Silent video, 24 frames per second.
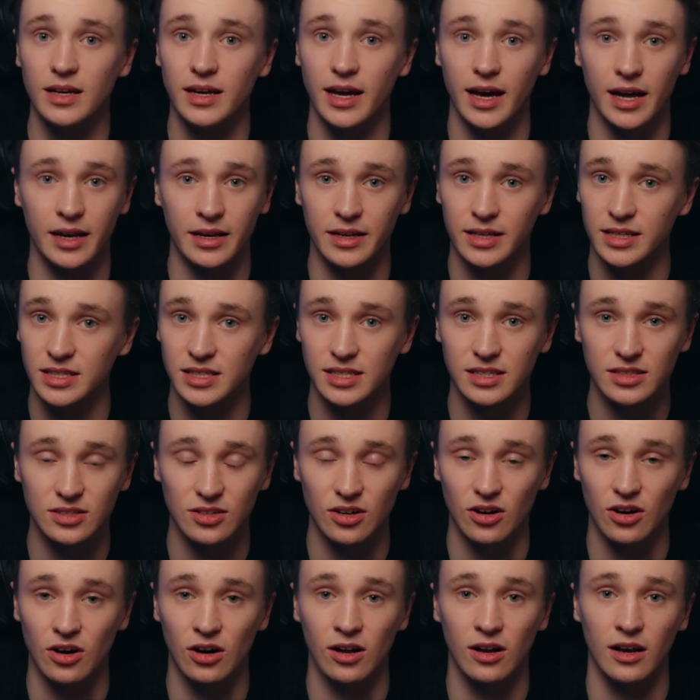And this is
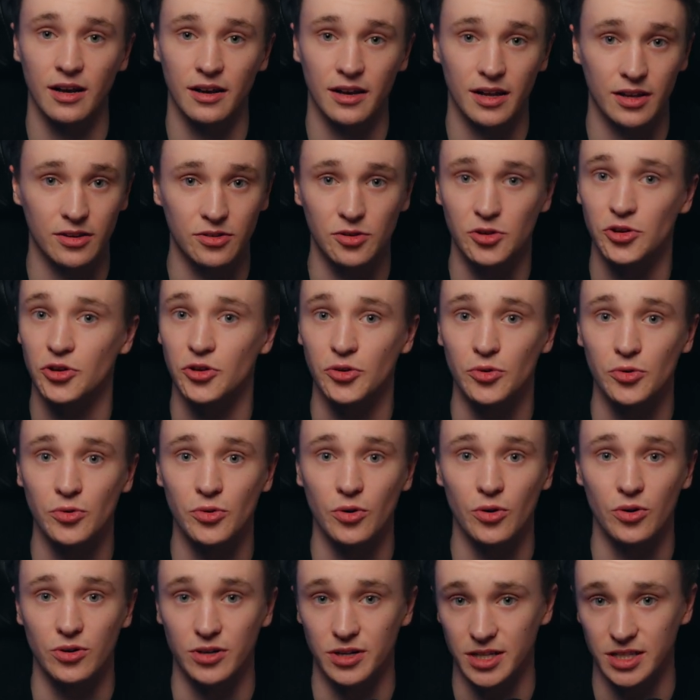all that you do
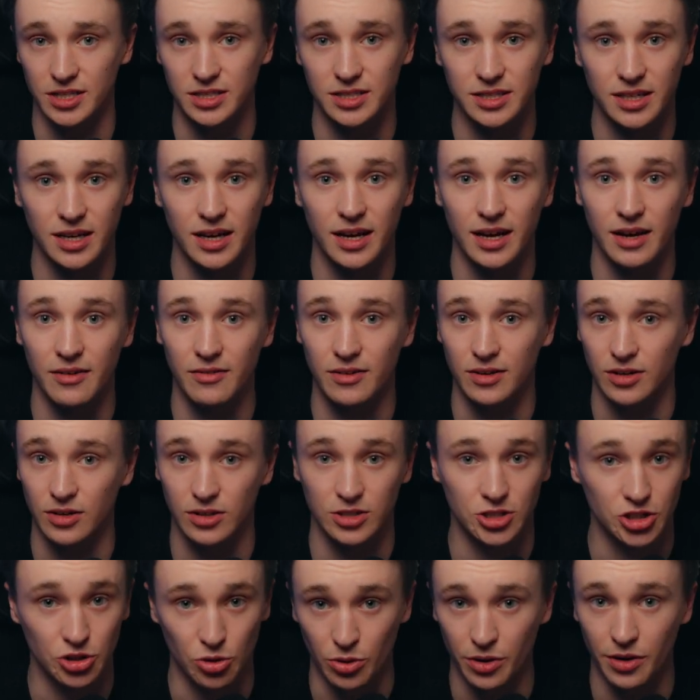on this
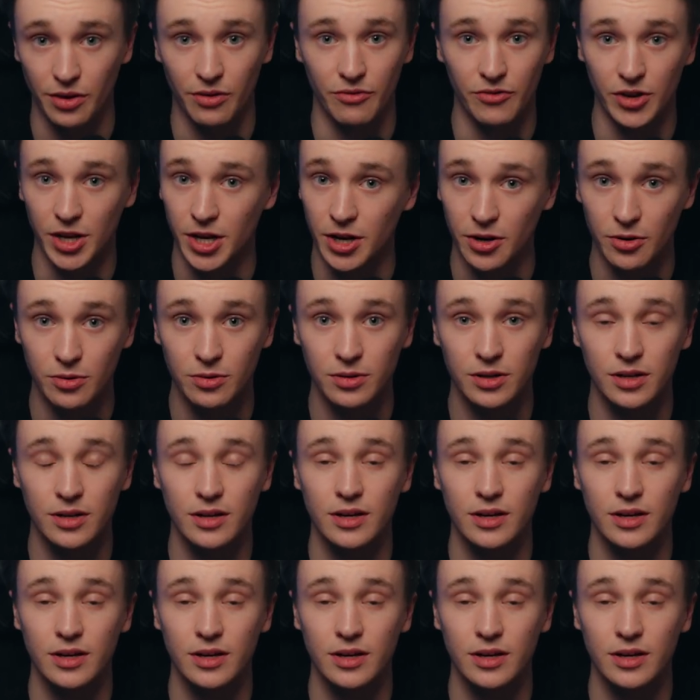short video.